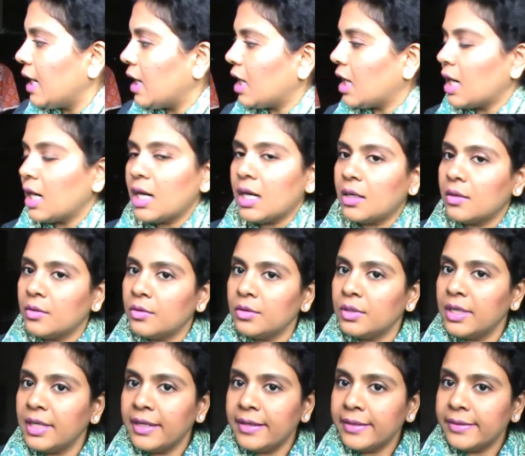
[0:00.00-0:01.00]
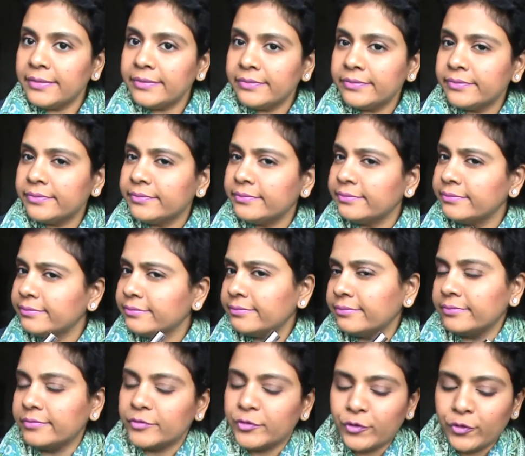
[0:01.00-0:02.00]
uh, only
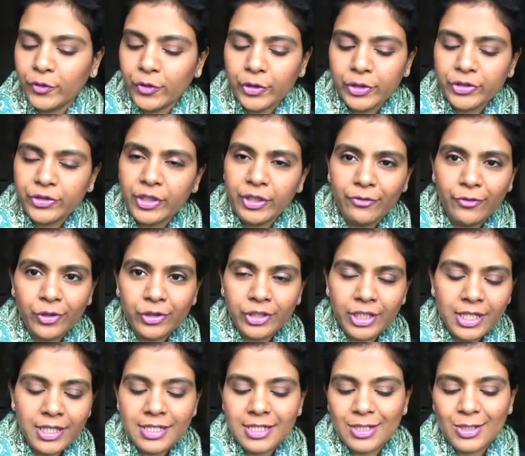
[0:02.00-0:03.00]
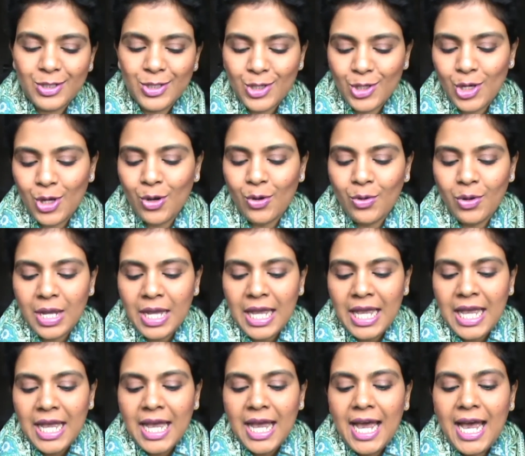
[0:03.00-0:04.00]
four three four things to go
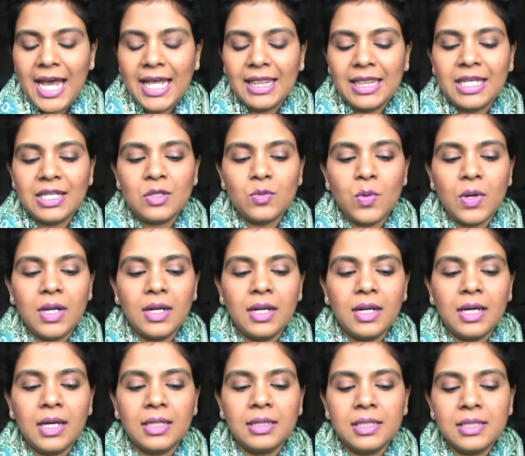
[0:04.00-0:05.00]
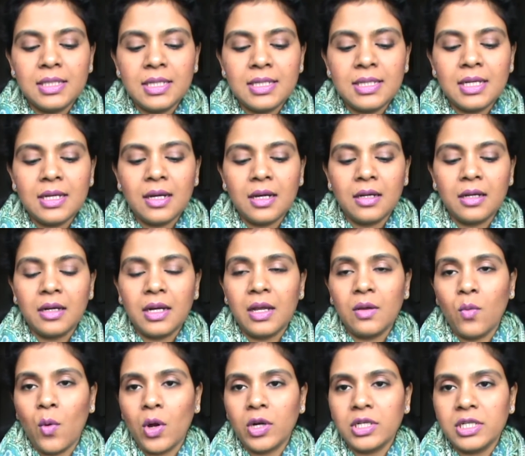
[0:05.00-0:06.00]
and this one and uh, this is the color I
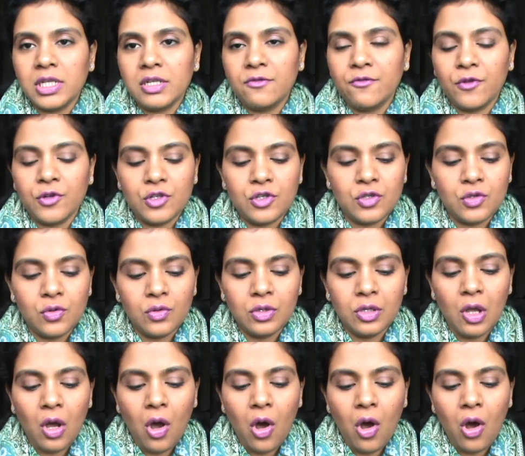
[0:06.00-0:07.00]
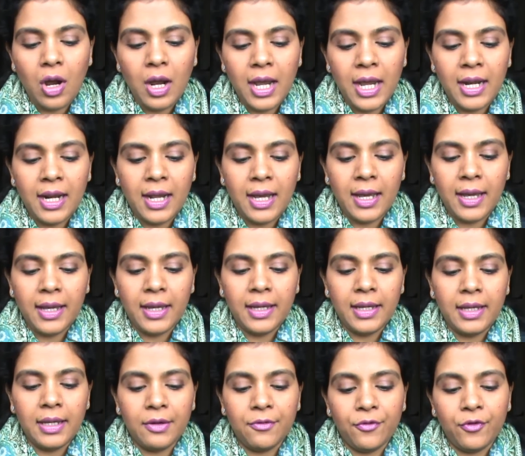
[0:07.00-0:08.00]
wanted for so long and I
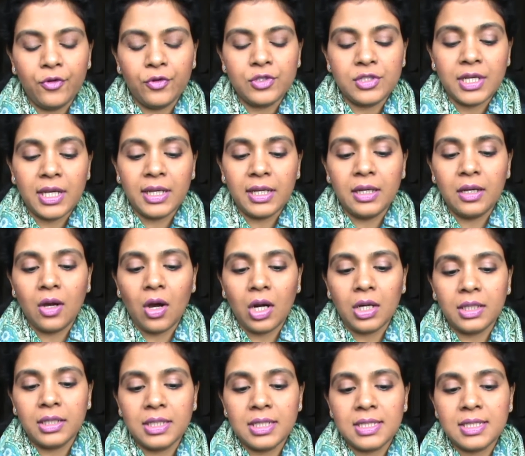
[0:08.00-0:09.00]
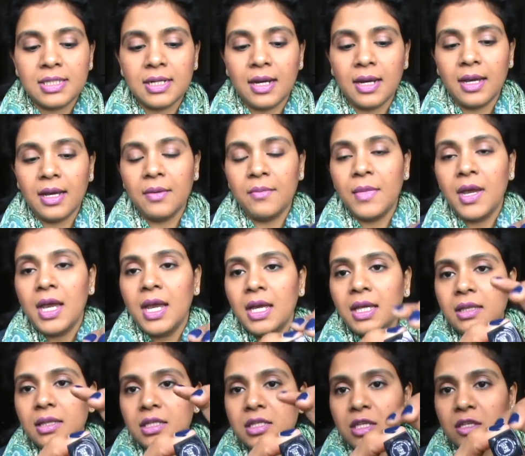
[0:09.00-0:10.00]
of course I got this time
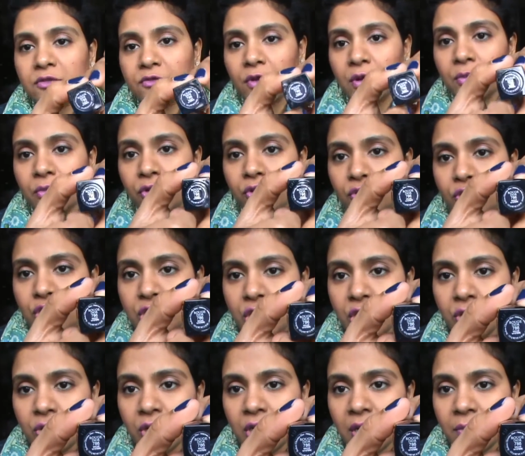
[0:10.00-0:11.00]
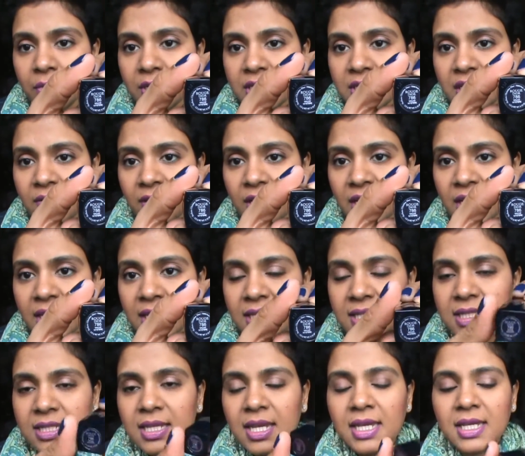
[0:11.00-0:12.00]
this is from Rouge Dior number
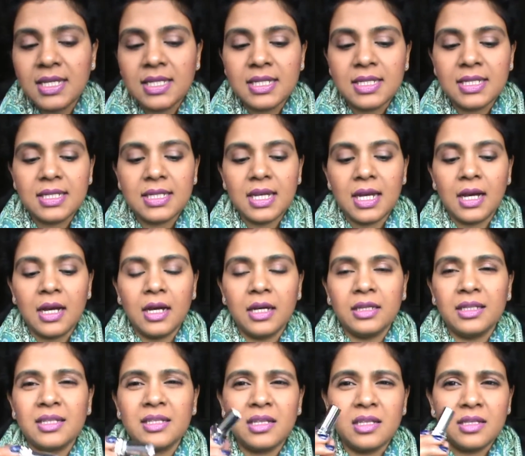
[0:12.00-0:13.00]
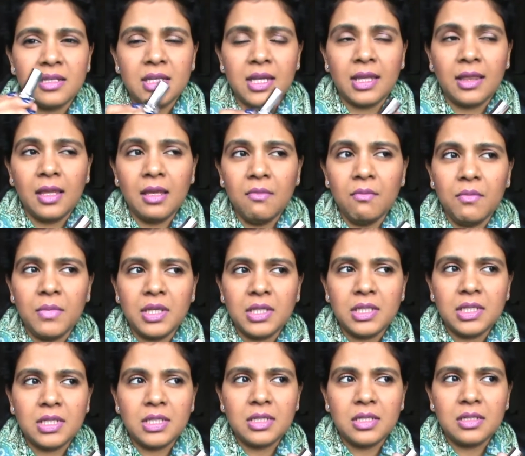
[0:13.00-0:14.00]
786 uh, this is I think
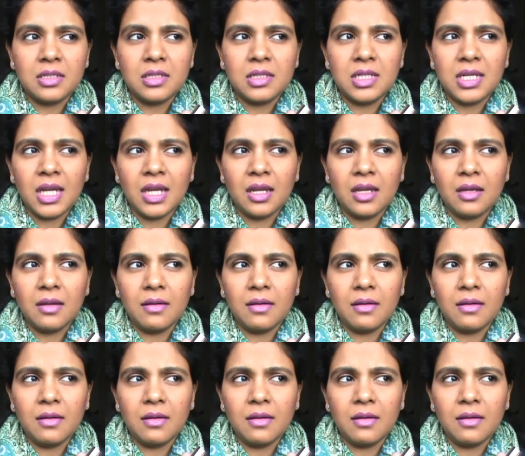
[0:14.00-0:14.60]
Mystic